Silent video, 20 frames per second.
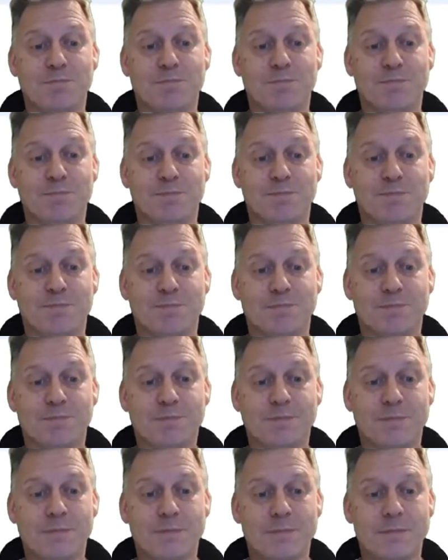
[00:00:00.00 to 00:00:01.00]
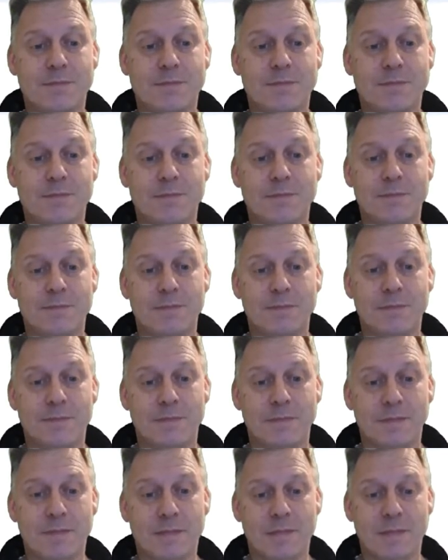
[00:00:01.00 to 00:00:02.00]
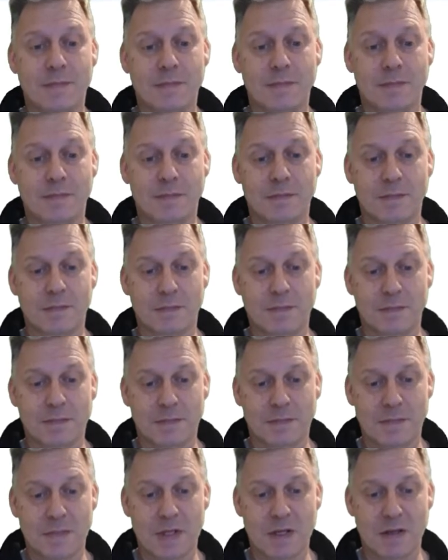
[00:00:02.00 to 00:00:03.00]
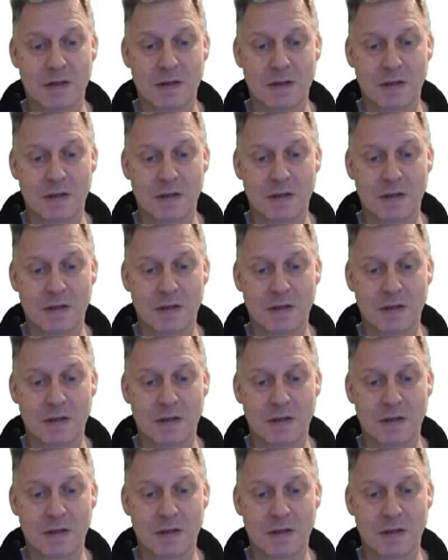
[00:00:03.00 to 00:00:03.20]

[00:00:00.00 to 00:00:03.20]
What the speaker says: (silence)